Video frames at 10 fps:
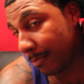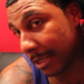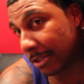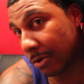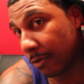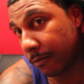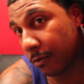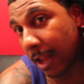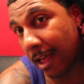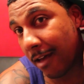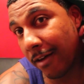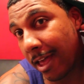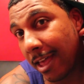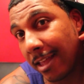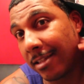best soul food I ever
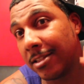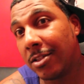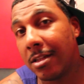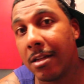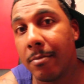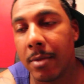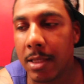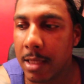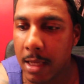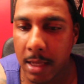had. You know what I mean?